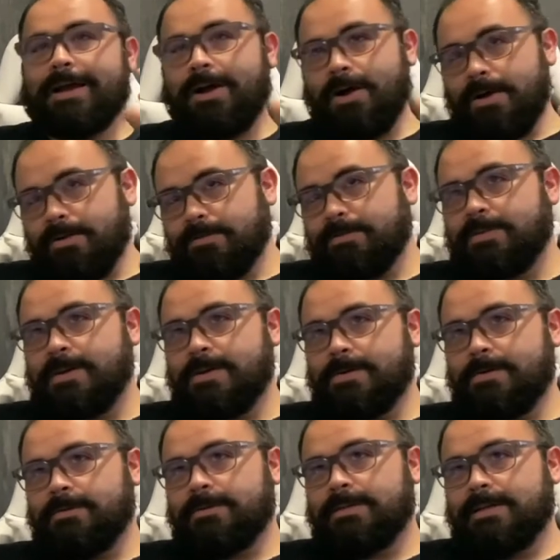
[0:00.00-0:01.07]

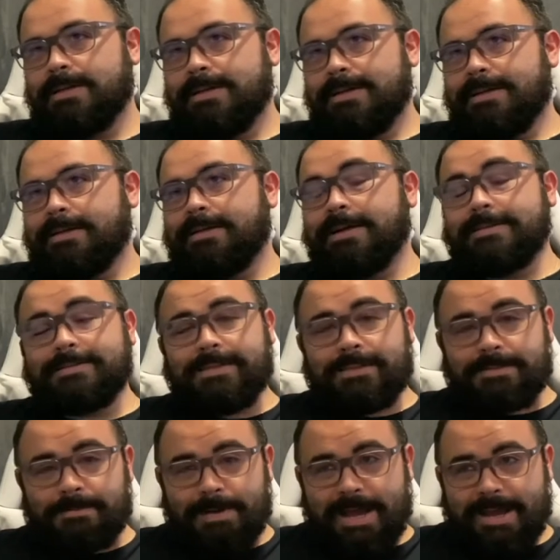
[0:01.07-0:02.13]
Also, Godzilla's a
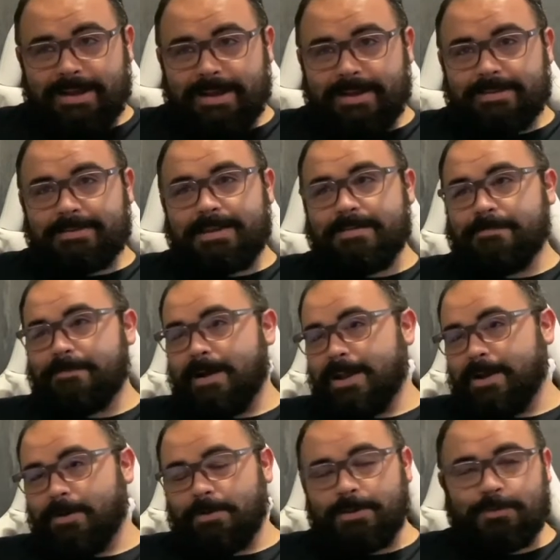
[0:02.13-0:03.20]
badass and fighting
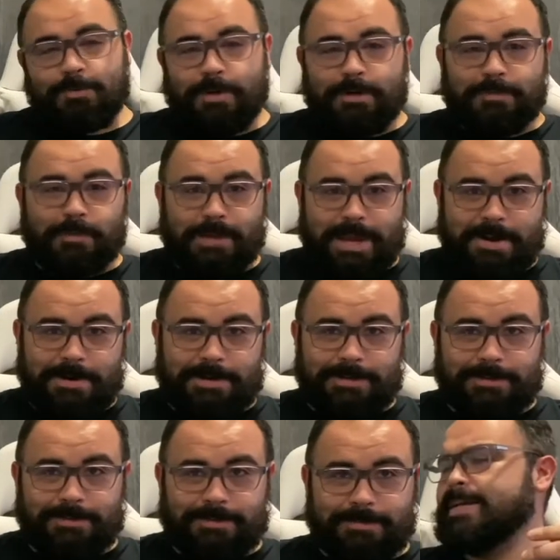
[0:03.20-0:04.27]
all these wonderful
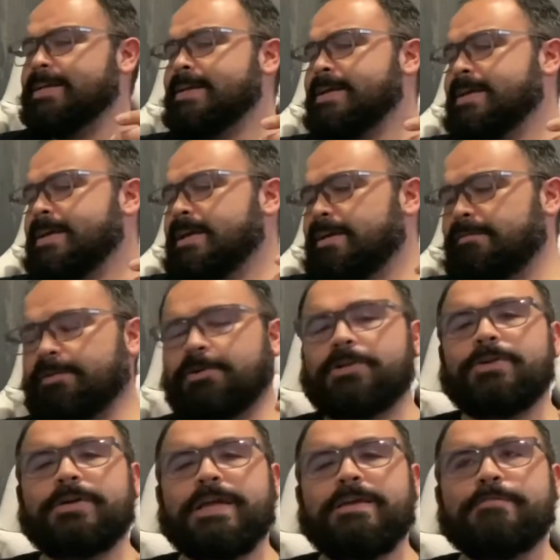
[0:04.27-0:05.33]
characters. If you're
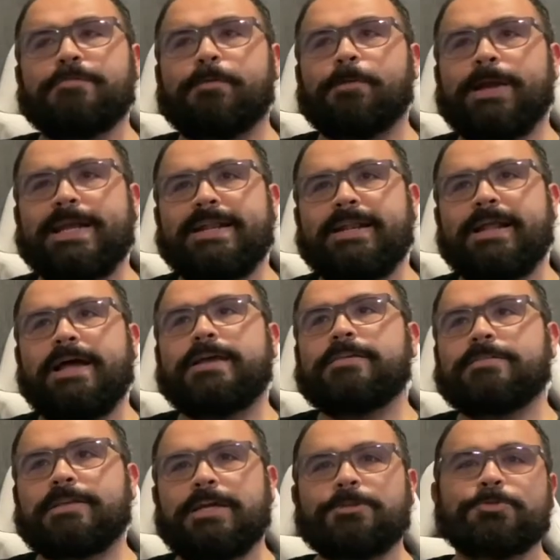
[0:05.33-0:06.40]
looking for a
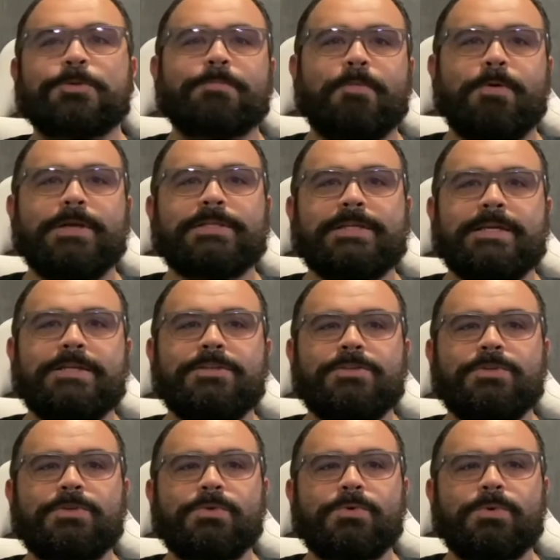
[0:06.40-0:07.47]
nice entry point
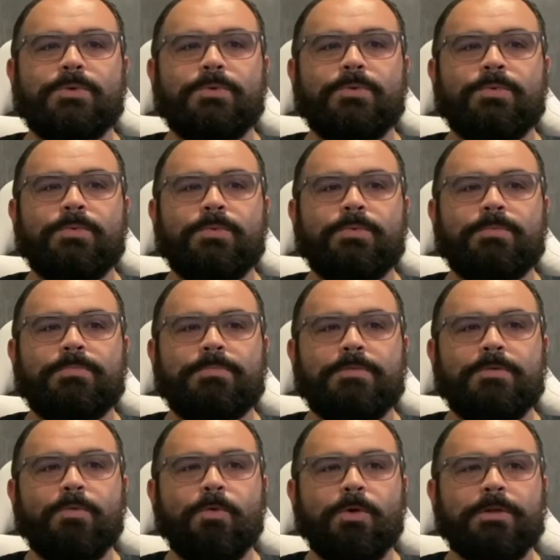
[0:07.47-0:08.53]
into the
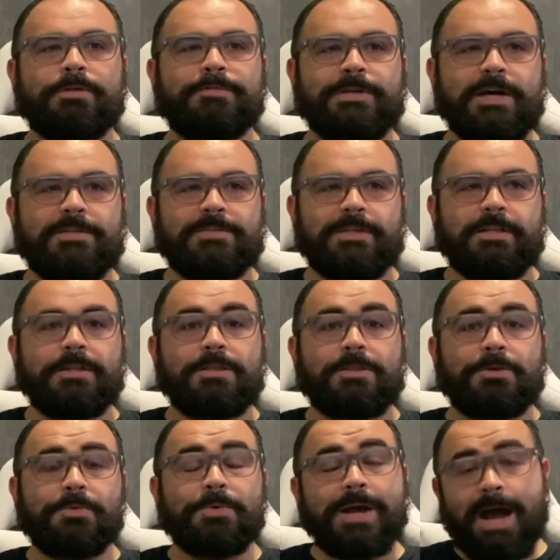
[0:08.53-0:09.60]
world of Godzilla
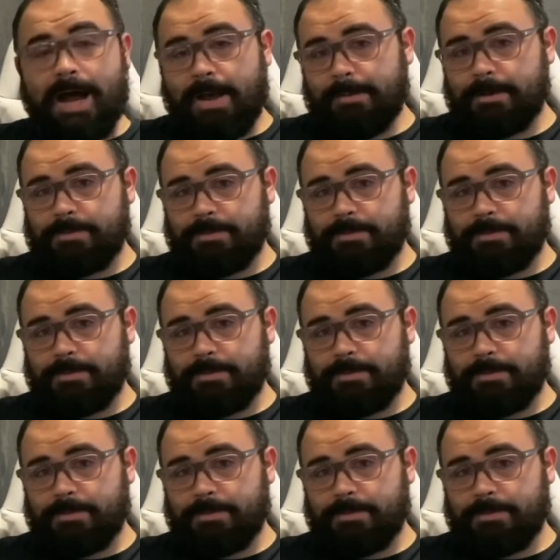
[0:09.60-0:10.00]
through comic